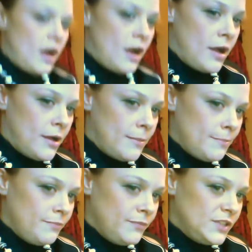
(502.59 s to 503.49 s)

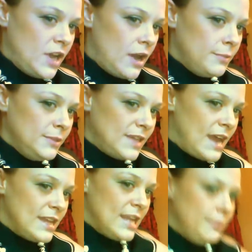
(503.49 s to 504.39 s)
tubs.
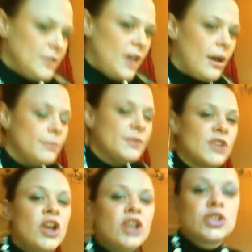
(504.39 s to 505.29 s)
I keep tubs.